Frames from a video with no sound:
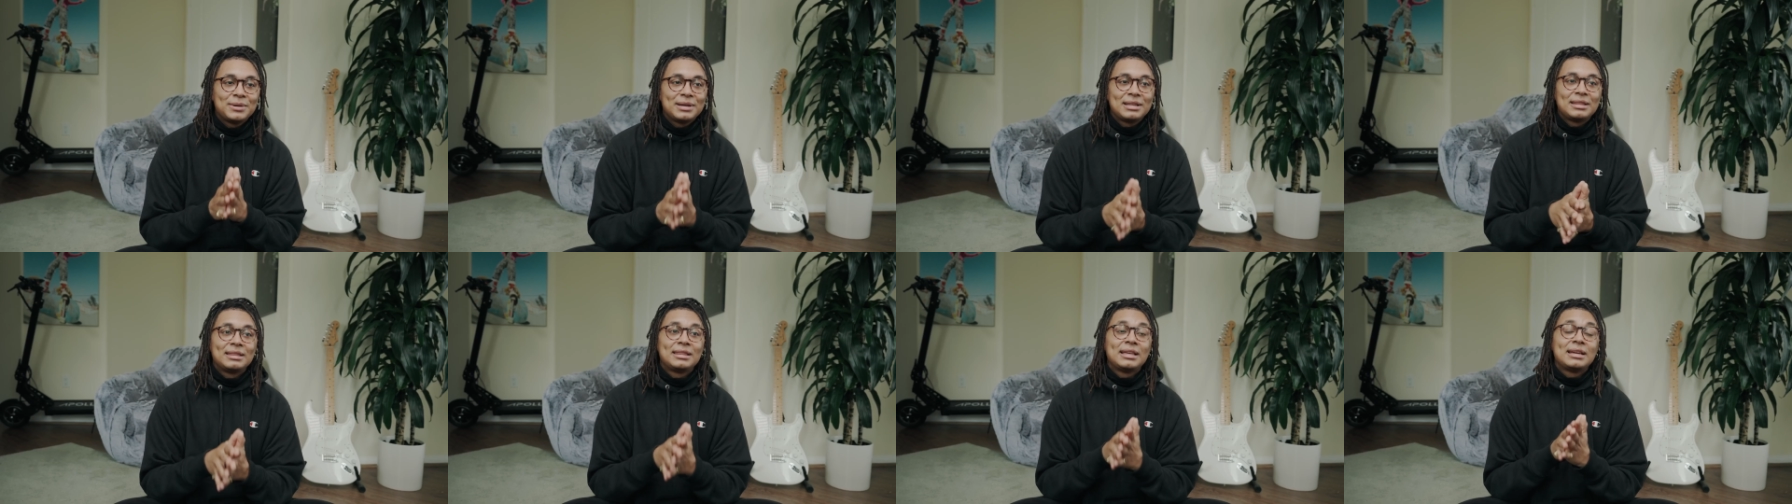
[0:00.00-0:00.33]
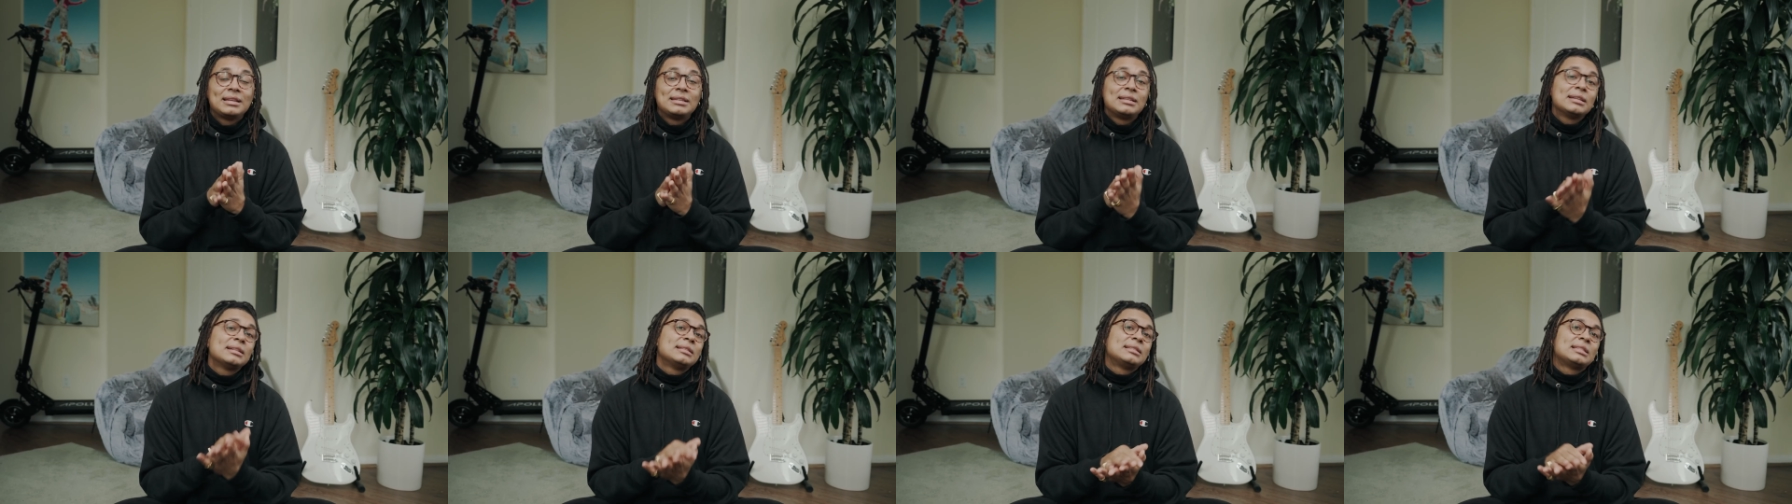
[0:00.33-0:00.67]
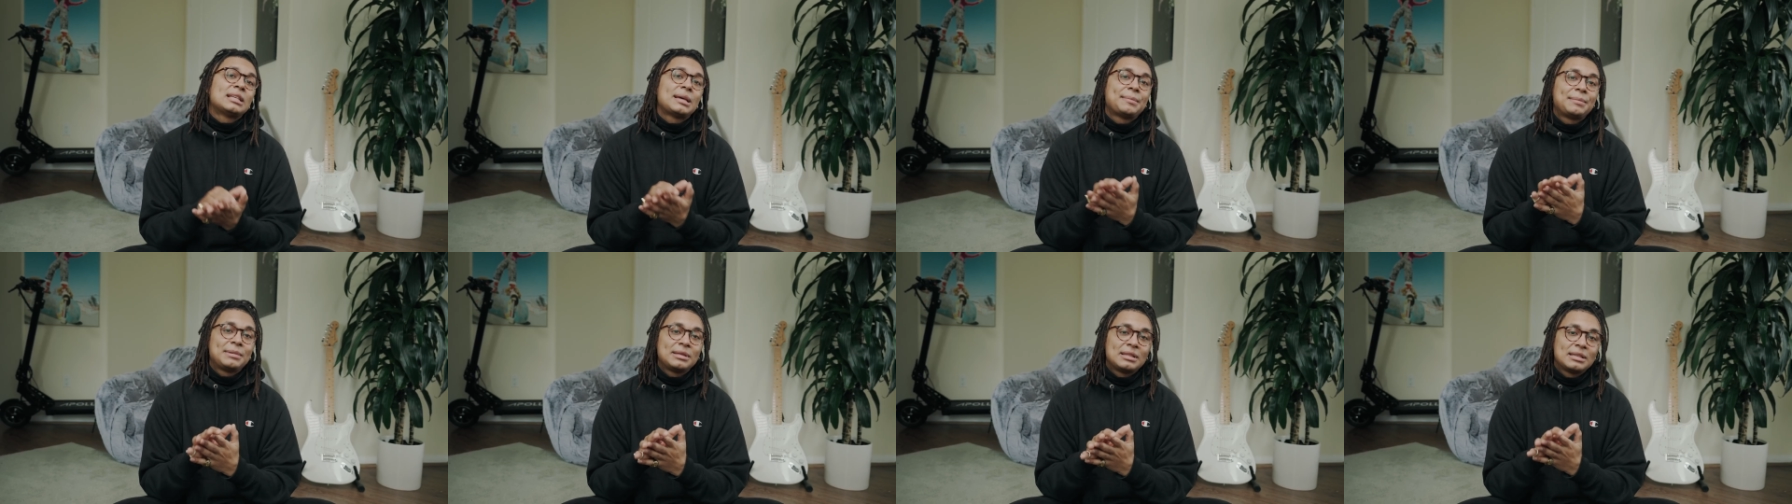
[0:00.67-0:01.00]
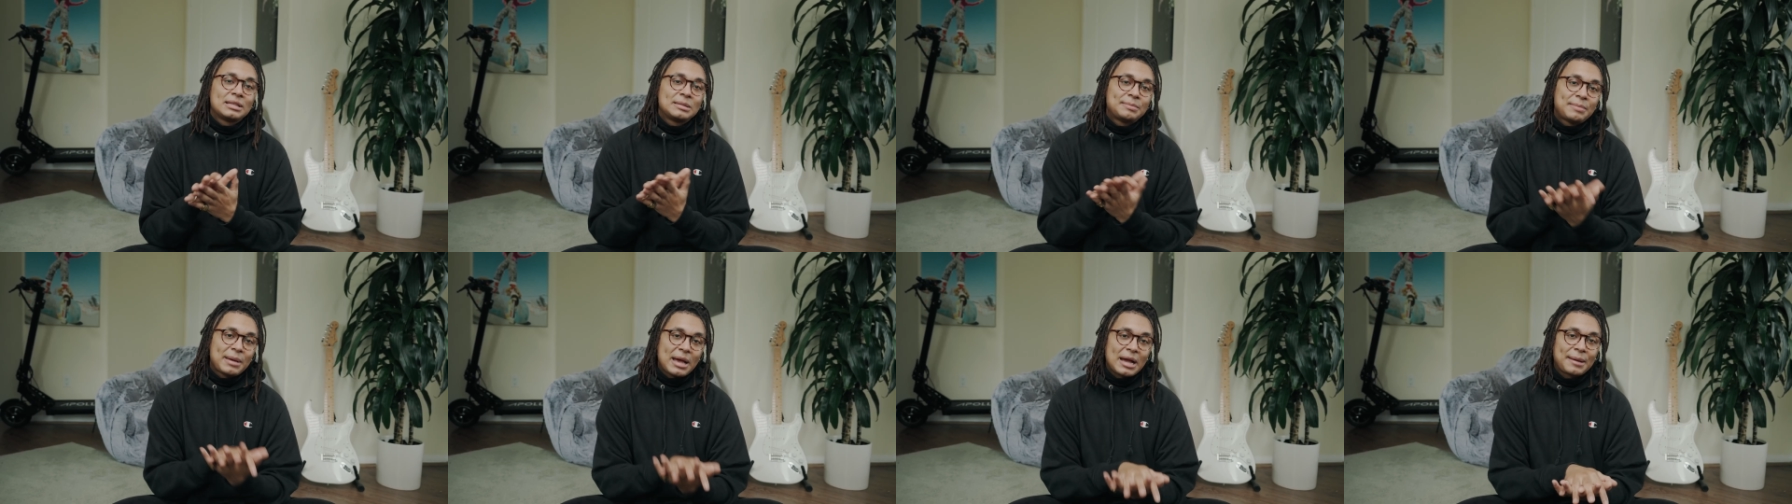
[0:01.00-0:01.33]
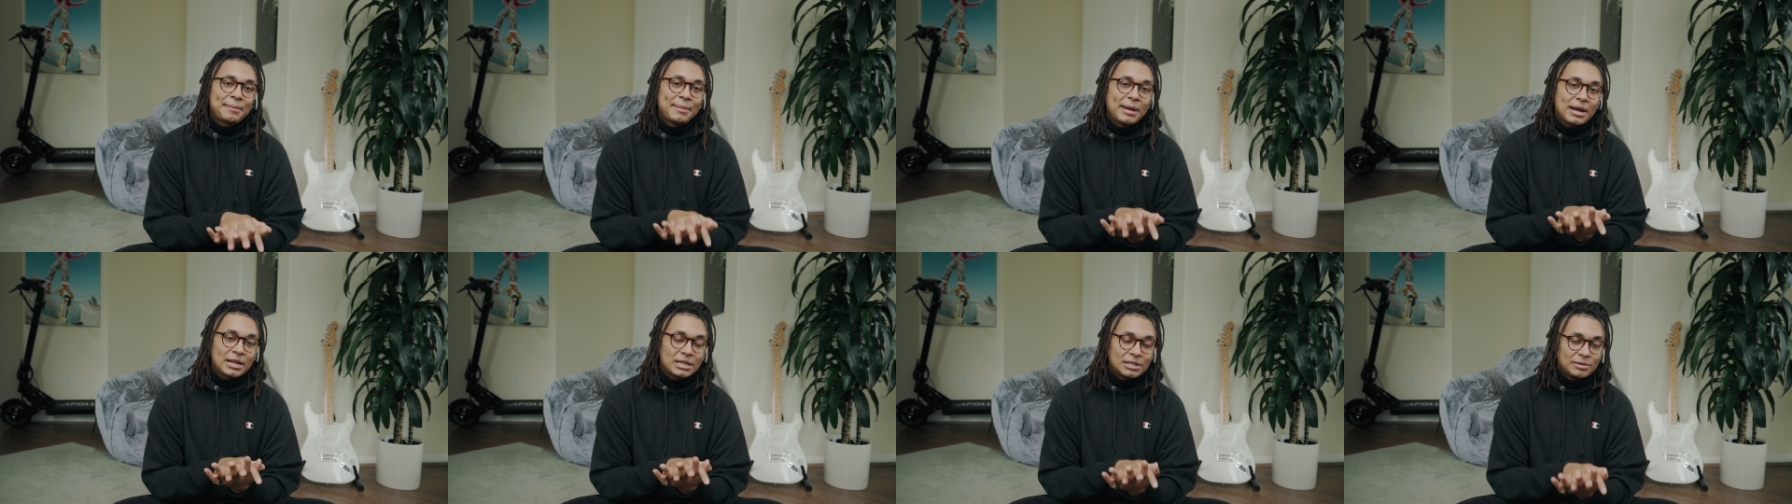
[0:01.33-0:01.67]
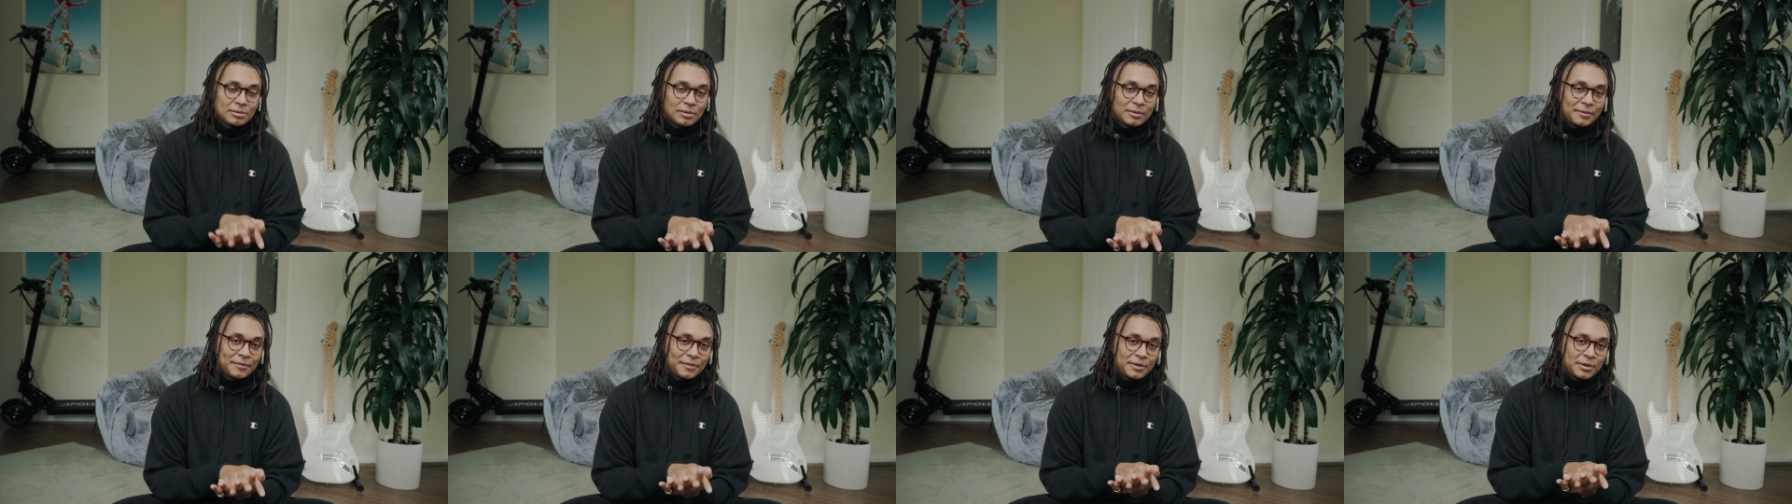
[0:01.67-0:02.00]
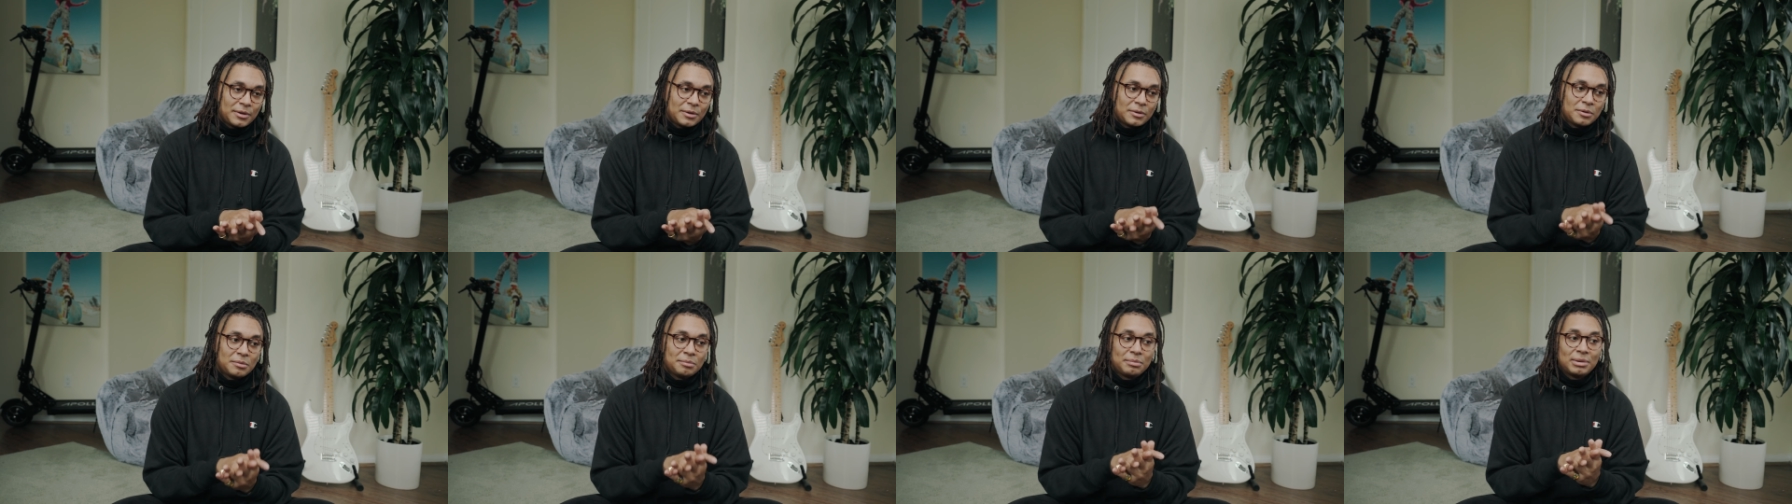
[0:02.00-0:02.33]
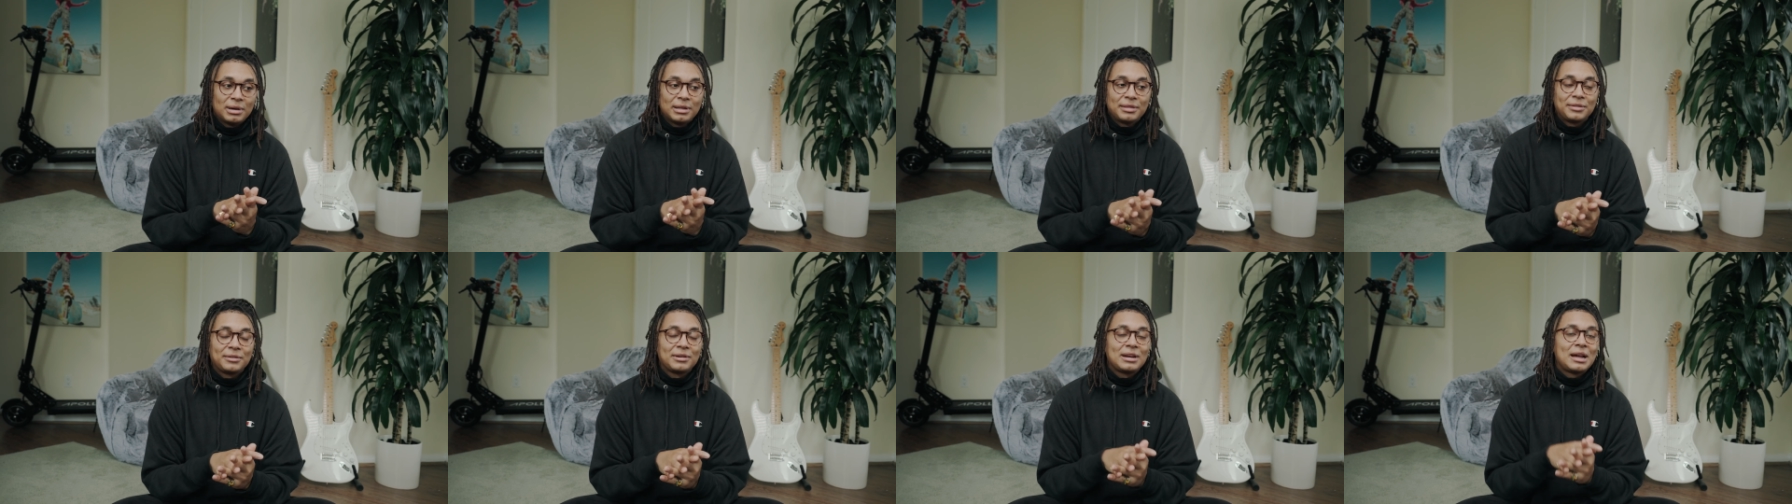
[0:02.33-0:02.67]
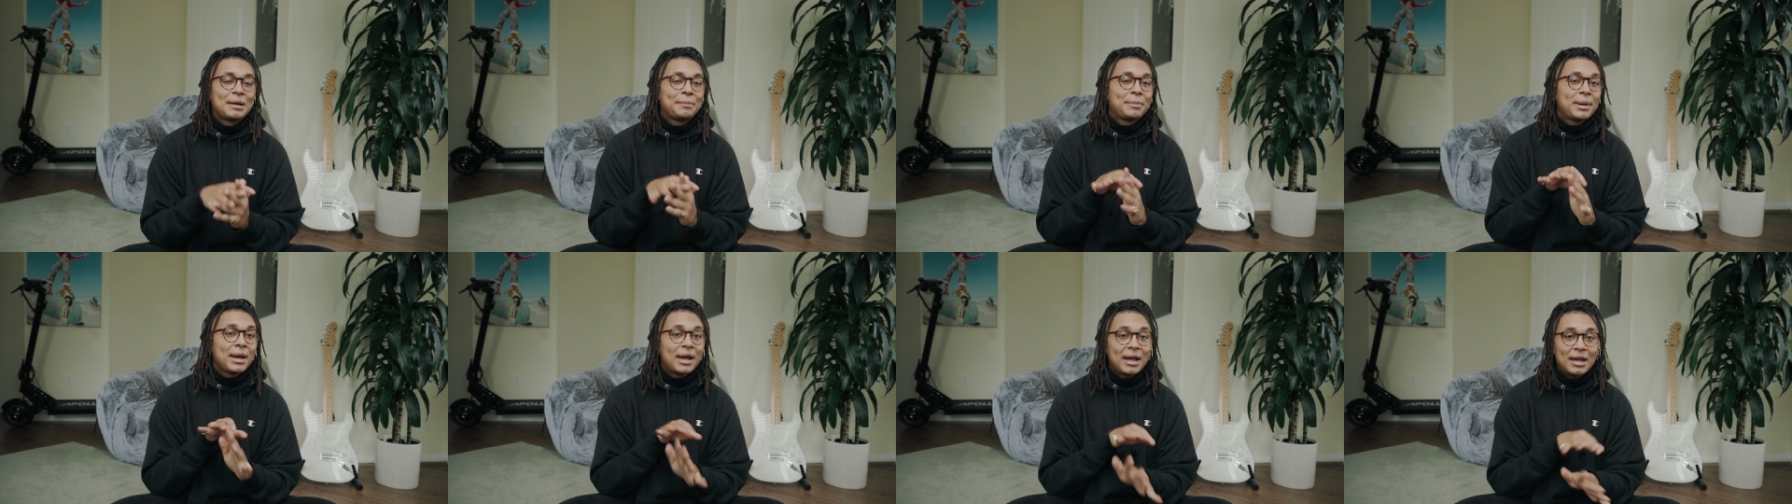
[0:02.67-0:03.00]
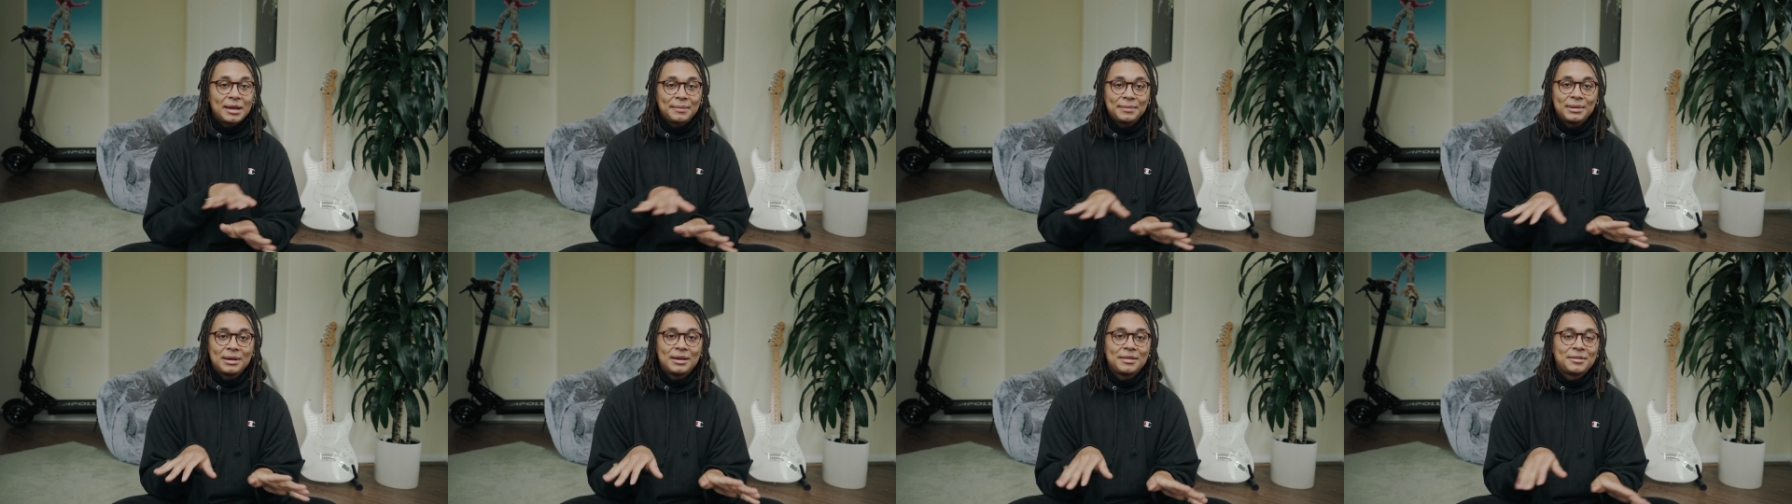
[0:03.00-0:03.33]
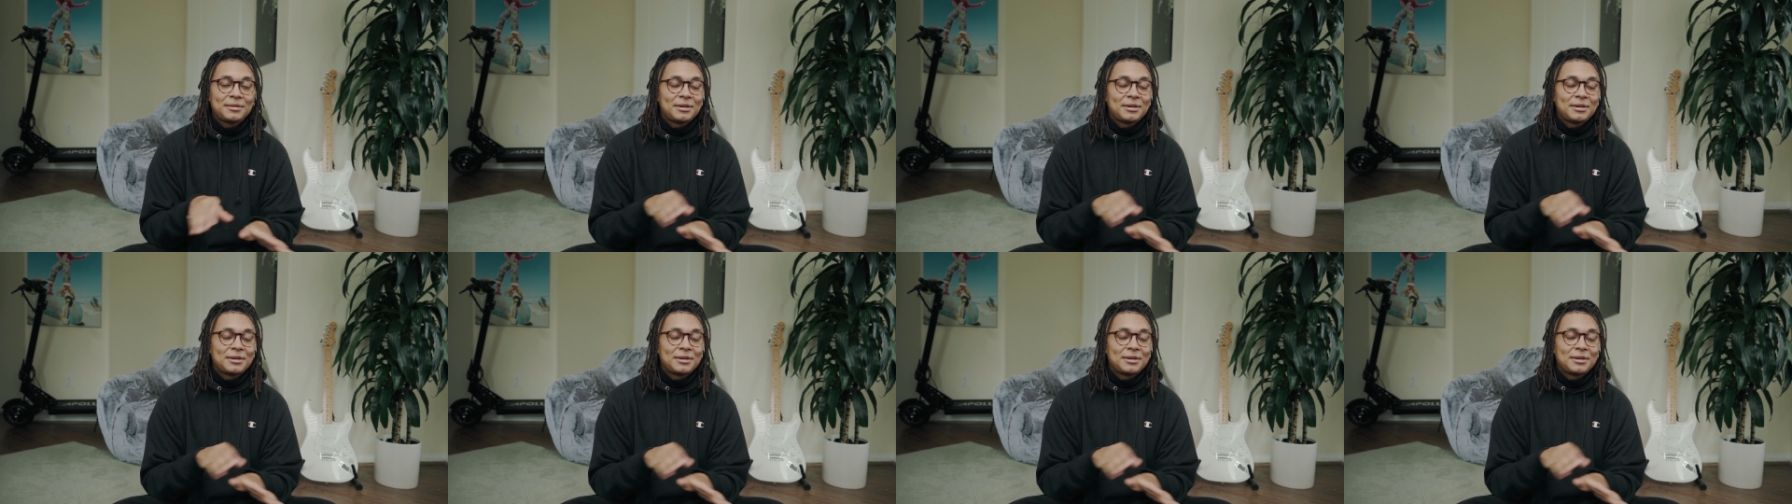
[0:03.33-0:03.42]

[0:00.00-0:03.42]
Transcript: it, they did send me this backpack to review, but they're not paying me.